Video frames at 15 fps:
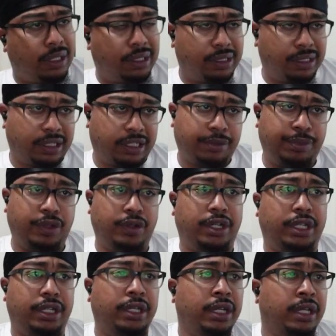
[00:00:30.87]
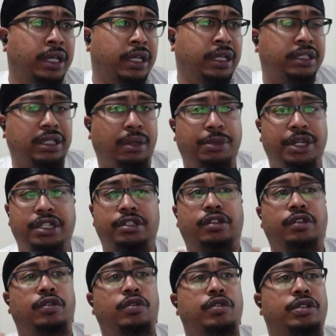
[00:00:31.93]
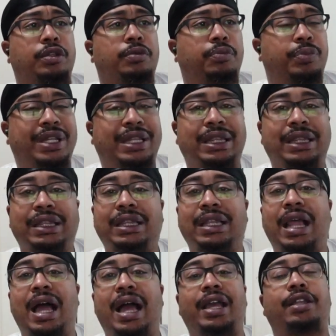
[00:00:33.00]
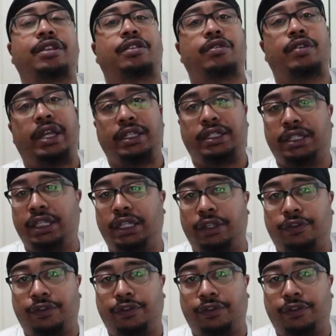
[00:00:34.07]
community, some of these dudes be lying through their teeth,